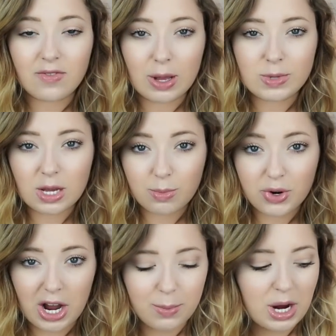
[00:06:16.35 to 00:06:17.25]
I have Amazon
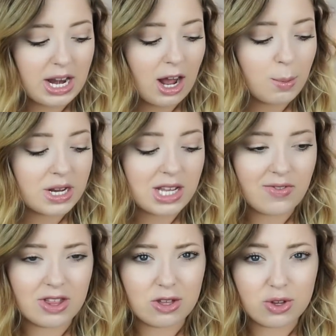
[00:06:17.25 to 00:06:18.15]
Prime right now because I
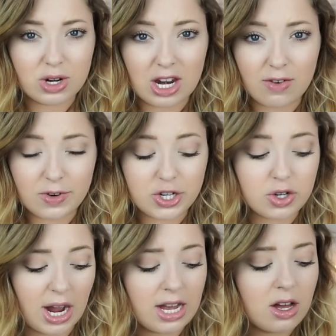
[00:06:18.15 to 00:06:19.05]
have like the 30 day free
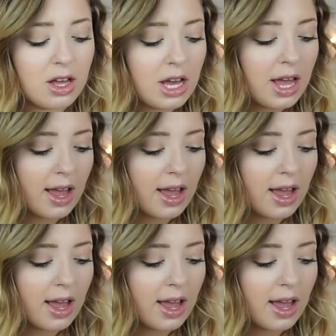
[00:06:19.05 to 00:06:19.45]
trial